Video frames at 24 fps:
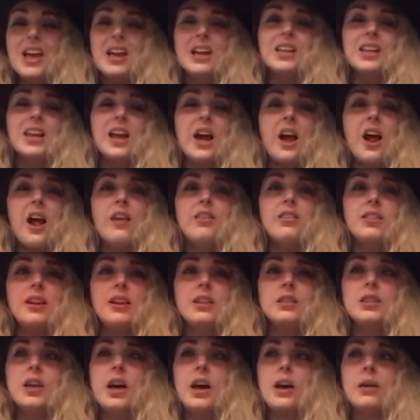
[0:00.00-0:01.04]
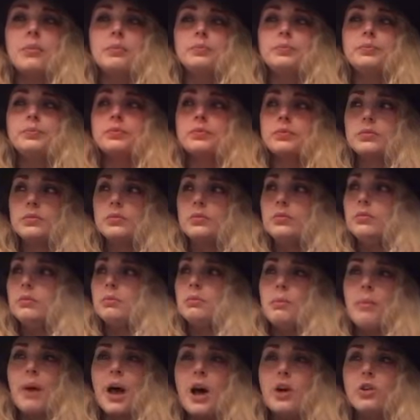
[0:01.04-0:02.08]
Yeah, I think that
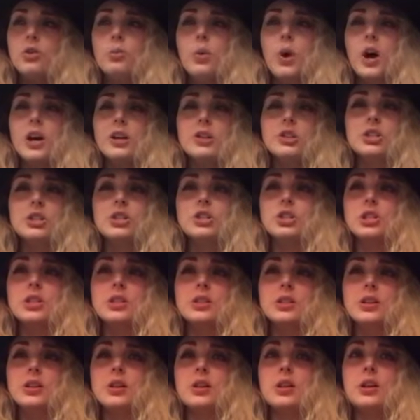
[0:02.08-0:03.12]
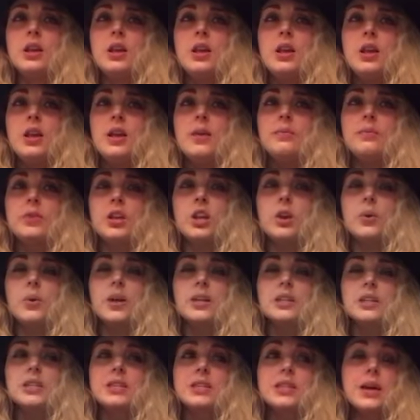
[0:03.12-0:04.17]
mouthwash is just a,
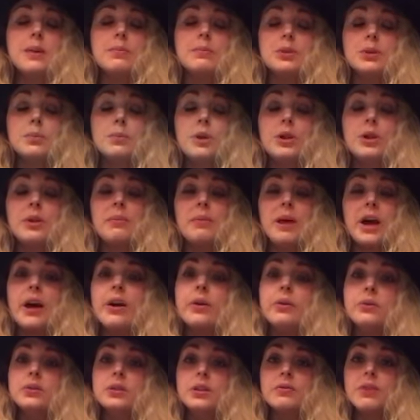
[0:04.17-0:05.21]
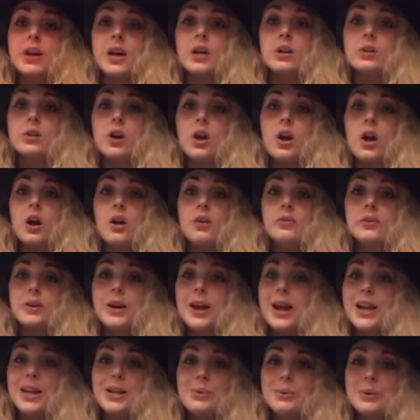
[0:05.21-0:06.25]
acceptable amount of alcohol for
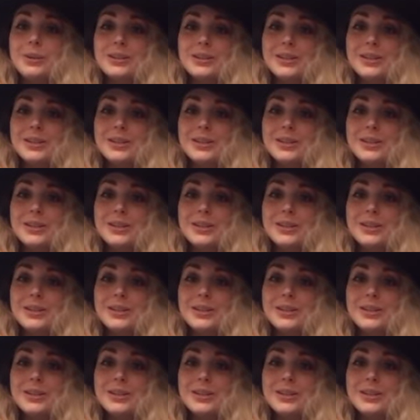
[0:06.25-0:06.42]
anyone to